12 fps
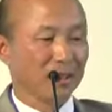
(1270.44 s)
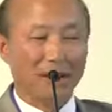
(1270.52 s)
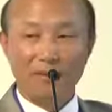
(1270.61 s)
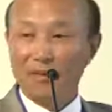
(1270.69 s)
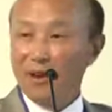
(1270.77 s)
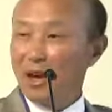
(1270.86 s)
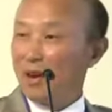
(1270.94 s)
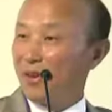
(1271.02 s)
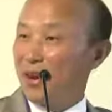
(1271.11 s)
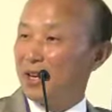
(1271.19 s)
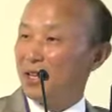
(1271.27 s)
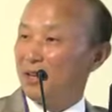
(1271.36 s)
If you have
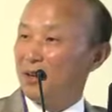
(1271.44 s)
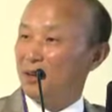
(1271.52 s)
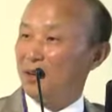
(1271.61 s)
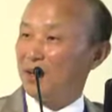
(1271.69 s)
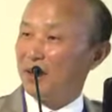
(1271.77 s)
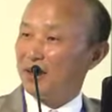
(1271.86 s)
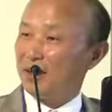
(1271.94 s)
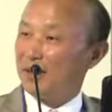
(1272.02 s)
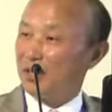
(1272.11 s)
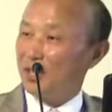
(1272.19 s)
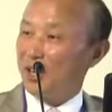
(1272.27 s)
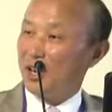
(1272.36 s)
any
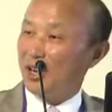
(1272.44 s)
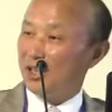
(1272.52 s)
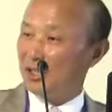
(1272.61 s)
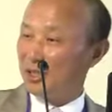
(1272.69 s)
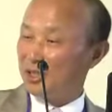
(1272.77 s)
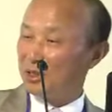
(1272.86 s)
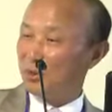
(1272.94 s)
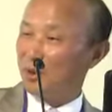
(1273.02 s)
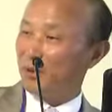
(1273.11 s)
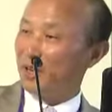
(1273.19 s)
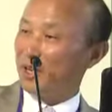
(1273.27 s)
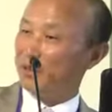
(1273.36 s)
detailed
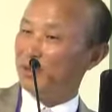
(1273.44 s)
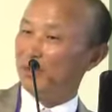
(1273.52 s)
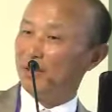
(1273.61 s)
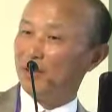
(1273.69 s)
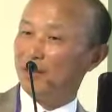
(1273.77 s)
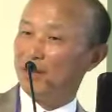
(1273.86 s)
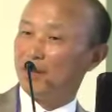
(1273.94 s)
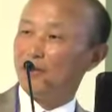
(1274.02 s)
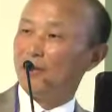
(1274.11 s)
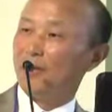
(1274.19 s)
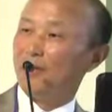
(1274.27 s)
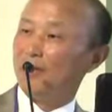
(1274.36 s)
explanation
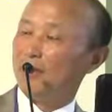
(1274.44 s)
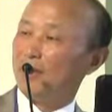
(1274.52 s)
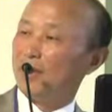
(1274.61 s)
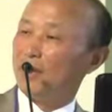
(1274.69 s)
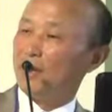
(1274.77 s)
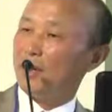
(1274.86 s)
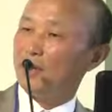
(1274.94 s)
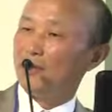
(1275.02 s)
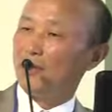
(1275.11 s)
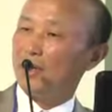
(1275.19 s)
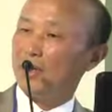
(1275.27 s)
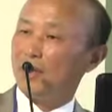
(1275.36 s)
about
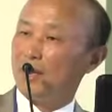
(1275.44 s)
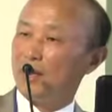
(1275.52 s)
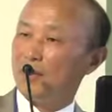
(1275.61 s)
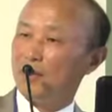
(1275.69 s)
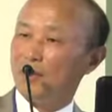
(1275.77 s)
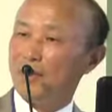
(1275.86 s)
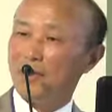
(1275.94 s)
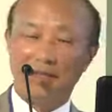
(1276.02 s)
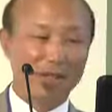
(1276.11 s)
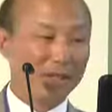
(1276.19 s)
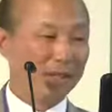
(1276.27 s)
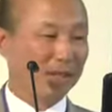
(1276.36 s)
what I
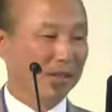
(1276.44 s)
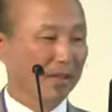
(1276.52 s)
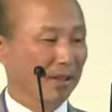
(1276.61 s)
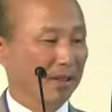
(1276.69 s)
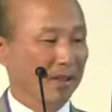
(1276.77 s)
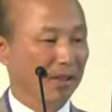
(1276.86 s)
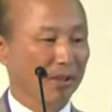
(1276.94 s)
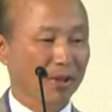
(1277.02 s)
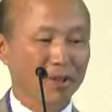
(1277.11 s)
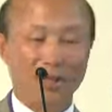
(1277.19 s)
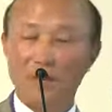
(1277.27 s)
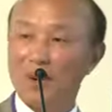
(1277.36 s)
presented here, you
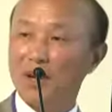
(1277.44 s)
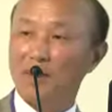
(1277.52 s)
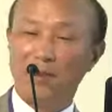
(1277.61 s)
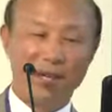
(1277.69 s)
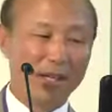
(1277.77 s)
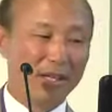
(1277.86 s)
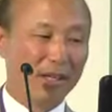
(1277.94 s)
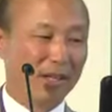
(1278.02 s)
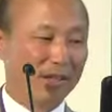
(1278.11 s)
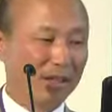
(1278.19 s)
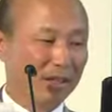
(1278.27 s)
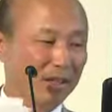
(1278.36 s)
can email me
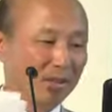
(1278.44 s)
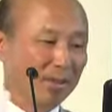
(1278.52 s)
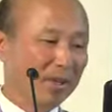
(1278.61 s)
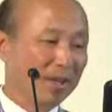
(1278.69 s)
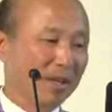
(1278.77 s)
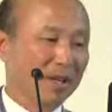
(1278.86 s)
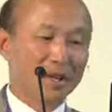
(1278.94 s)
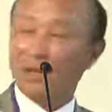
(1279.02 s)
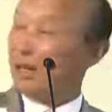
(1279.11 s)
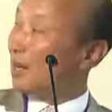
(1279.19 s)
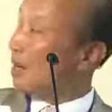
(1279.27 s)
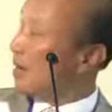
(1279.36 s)
anytime.
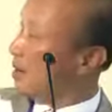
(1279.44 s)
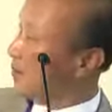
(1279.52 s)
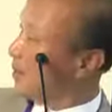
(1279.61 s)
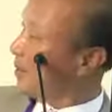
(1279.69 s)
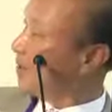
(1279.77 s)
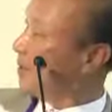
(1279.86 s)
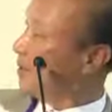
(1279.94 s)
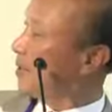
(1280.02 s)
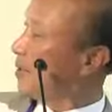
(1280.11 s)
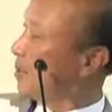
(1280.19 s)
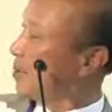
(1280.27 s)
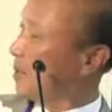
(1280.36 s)
I have
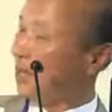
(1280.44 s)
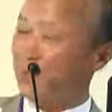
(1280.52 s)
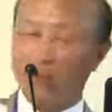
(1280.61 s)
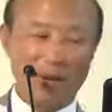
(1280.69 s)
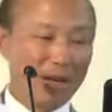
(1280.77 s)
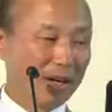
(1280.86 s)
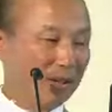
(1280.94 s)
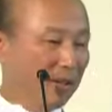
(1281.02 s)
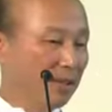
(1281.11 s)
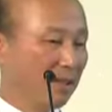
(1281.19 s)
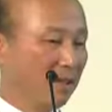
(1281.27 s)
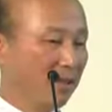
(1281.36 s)
my email
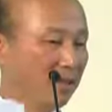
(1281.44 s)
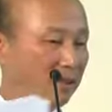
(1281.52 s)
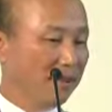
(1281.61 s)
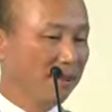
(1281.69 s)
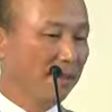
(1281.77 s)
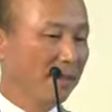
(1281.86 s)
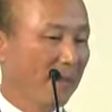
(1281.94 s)
address here.